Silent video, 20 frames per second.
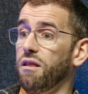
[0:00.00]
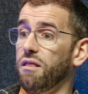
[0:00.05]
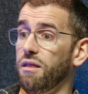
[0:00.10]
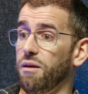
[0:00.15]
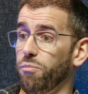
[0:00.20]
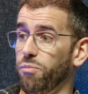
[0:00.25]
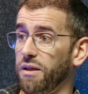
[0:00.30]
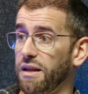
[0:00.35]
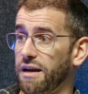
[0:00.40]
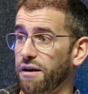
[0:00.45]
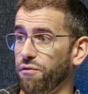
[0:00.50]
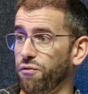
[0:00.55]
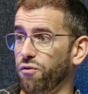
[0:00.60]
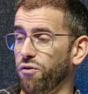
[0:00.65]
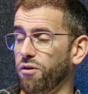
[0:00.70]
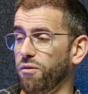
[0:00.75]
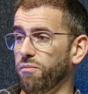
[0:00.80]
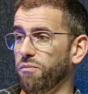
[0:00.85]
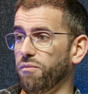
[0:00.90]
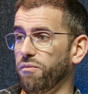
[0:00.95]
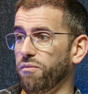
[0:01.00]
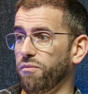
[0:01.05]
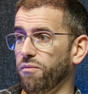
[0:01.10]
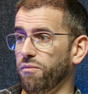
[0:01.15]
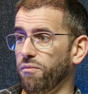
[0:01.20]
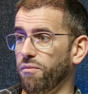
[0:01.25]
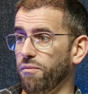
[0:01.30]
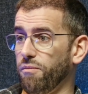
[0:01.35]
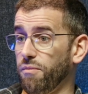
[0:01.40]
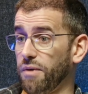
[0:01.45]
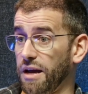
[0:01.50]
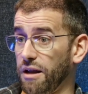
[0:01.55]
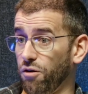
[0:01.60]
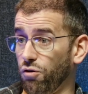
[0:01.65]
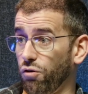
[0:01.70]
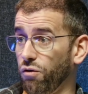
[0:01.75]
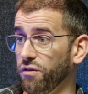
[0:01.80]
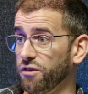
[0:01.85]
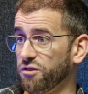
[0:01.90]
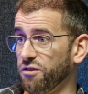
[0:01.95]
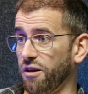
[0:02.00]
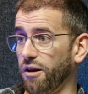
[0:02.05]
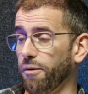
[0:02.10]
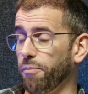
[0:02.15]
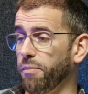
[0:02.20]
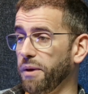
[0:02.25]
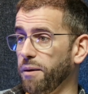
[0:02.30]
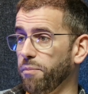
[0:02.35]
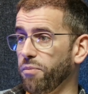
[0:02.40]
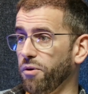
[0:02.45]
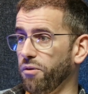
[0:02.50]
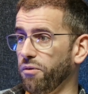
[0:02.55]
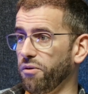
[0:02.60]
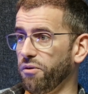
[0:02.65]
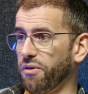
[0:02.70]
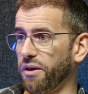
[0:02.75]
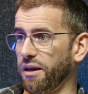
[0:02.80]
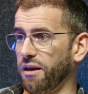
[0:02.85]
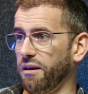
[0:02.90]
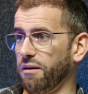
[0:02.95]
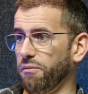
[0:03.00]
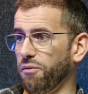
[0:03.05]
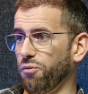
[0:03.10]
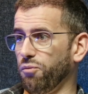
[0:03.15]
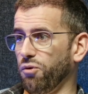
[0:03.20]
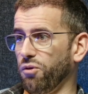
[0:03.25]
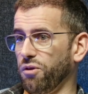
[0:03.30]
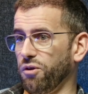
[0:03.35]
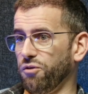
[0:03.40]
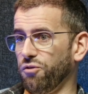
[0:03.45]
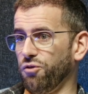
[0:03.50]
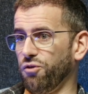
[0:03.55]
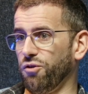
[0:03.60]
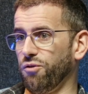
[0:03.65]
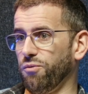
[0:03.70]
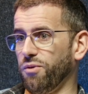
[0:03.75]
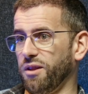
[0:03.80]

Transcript: the platform and obviously our people and thinking about what they're doing,